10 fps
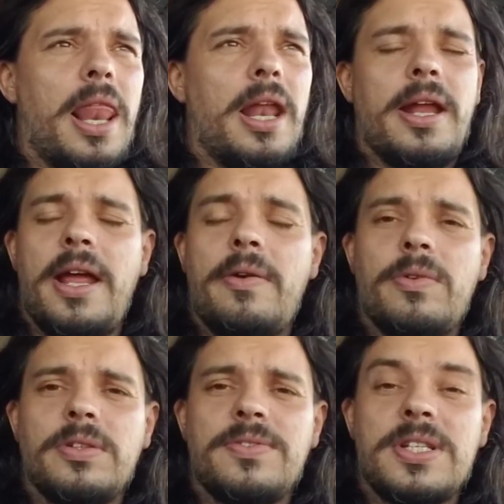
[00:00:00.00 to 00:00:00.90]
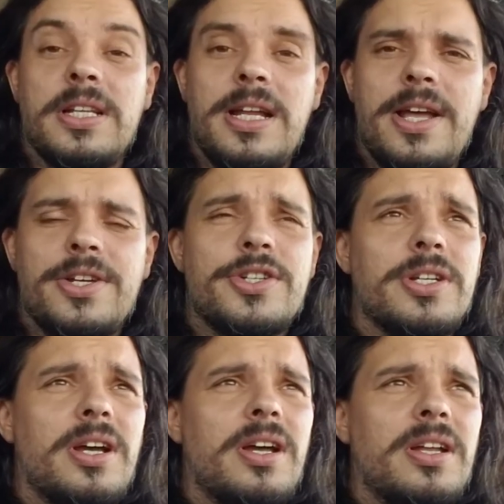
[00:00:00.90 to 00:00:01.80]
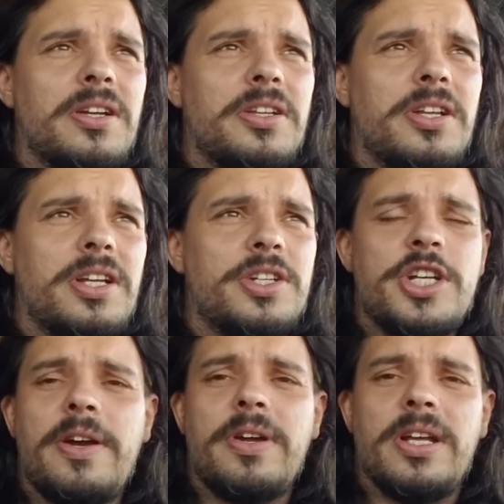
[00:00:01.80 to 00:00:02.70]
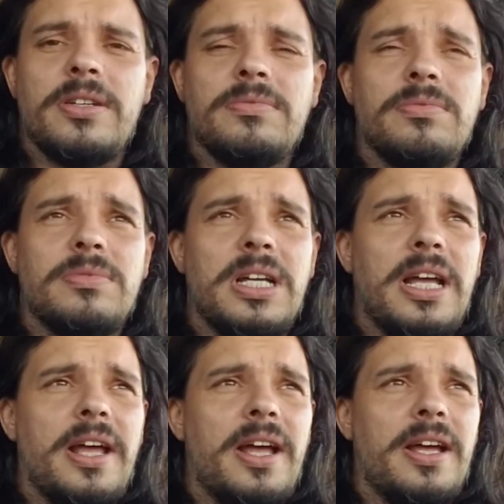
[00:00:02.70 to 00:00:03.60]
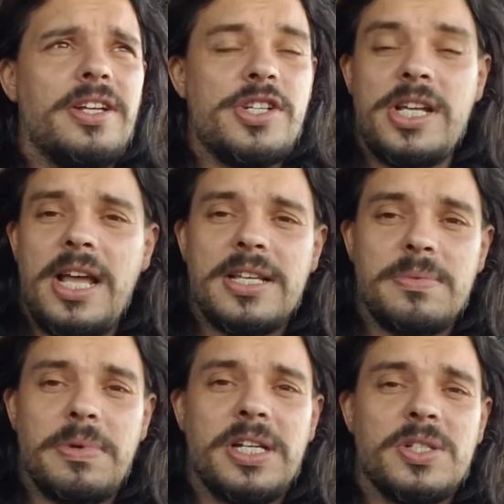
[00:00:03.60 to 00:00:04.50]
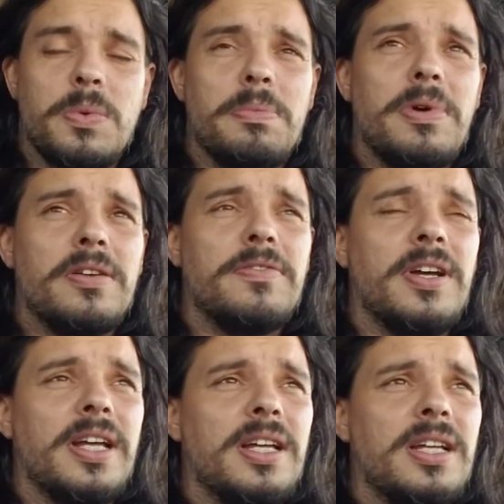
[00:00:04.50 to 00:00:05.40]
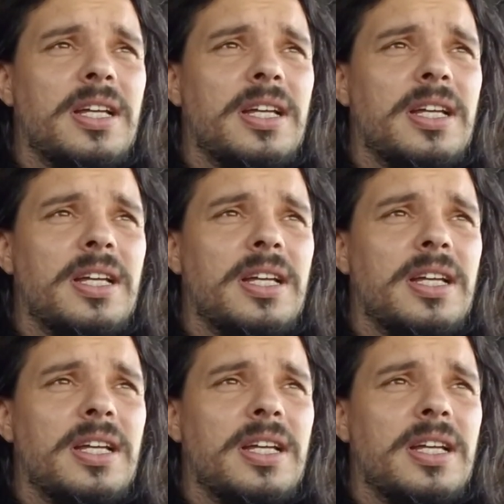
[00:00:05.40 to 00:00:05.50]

Herald of Slaanesh on the Chariot. She has a -1 modifier.